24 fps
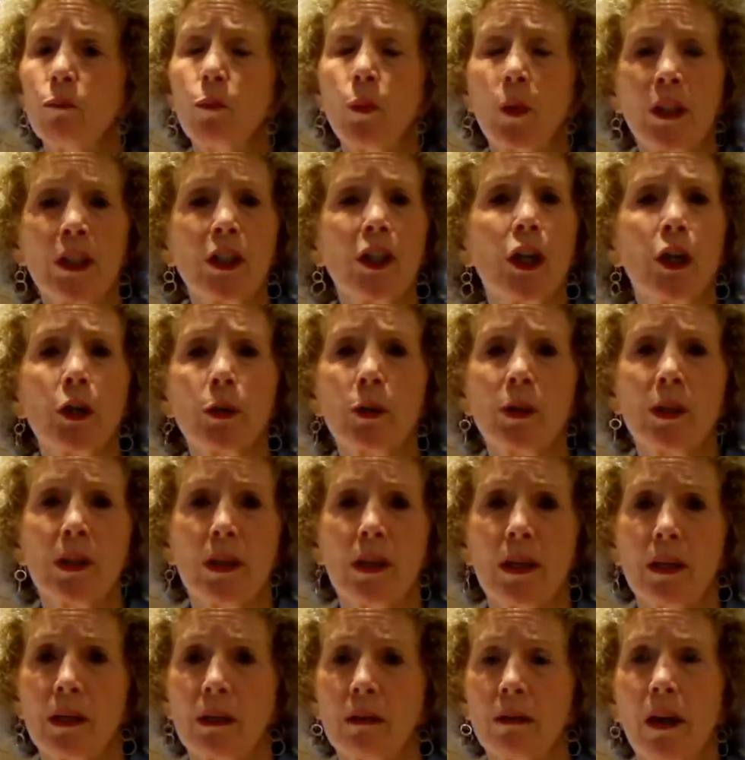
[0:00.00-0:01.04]
Windows,
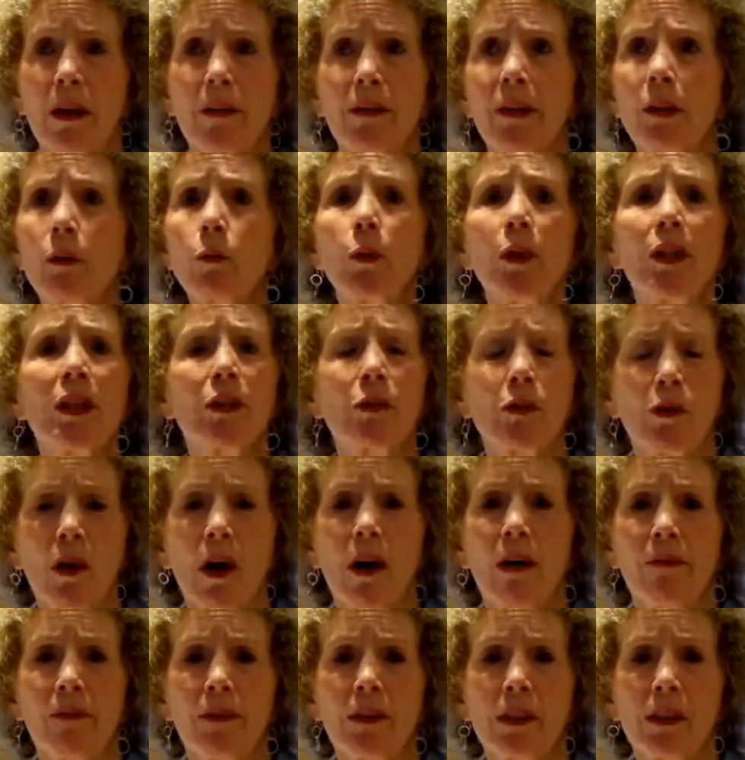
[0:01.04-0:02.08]
I think Windows
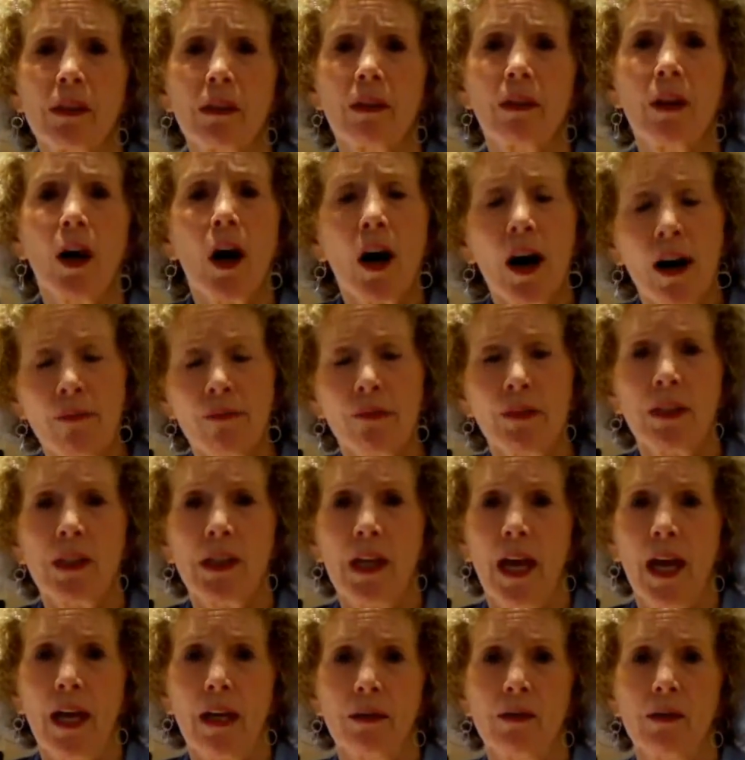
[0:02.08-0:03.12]
Office, the Office
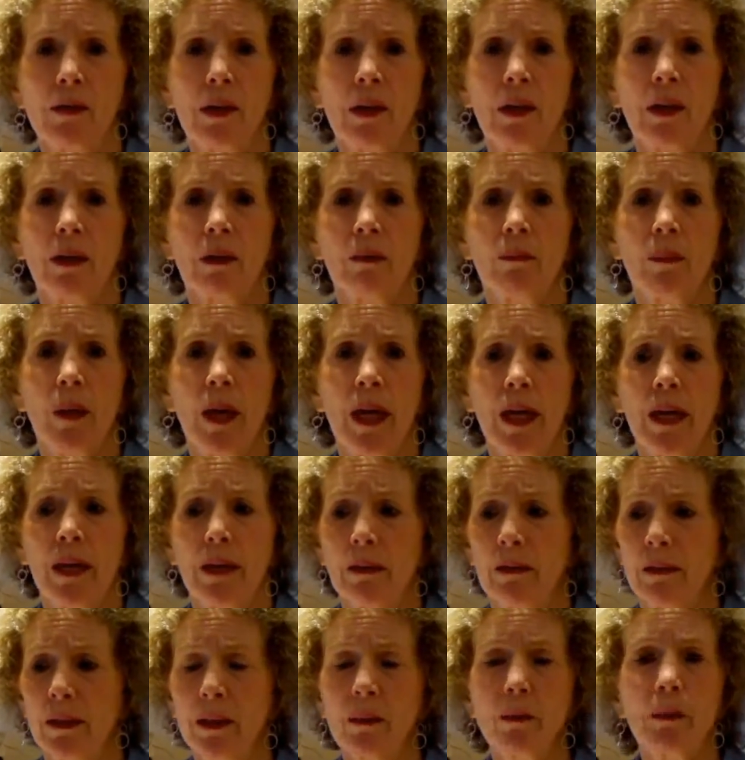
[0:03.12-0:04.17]
has
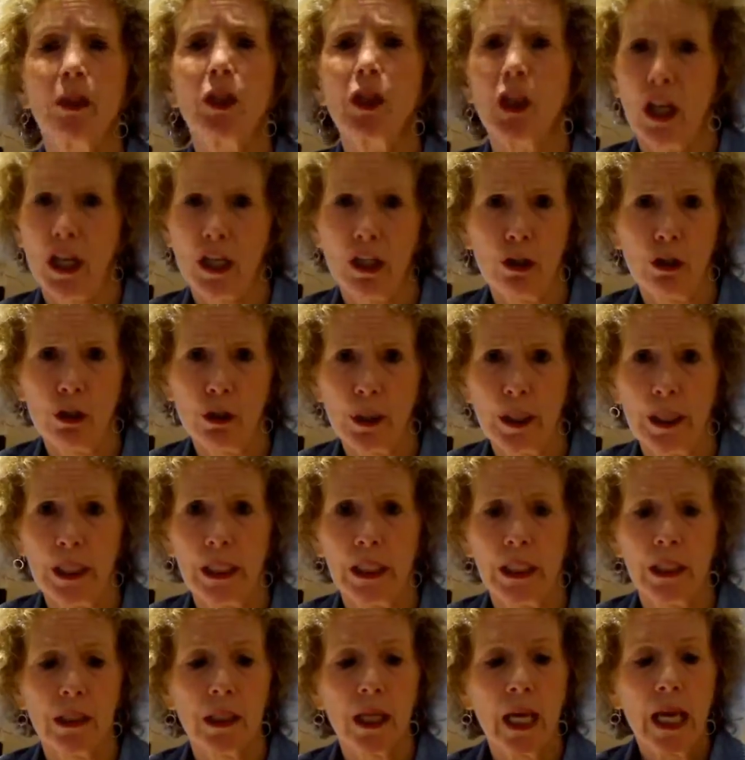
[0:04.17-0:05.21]
a image editor in
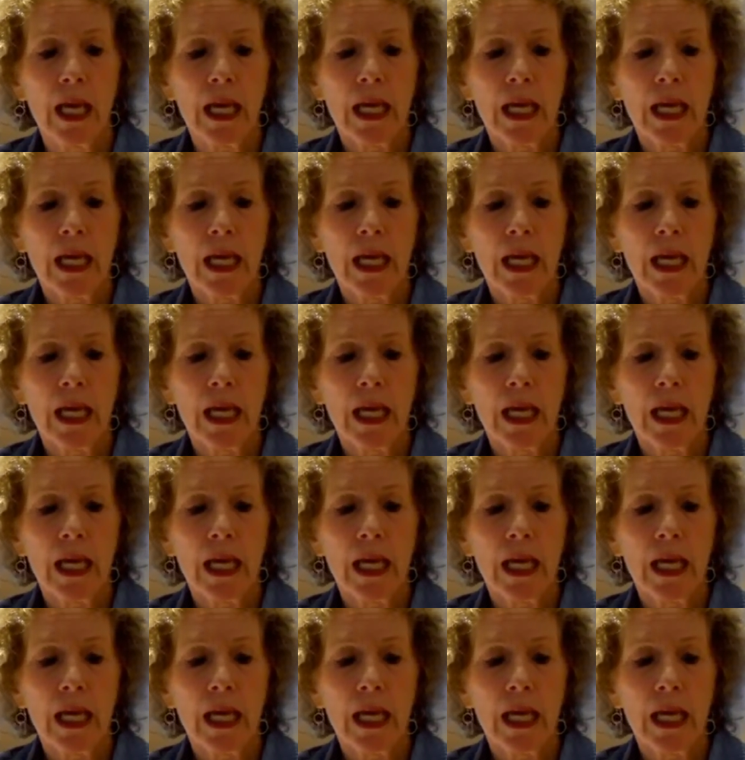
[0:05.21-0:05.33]
it.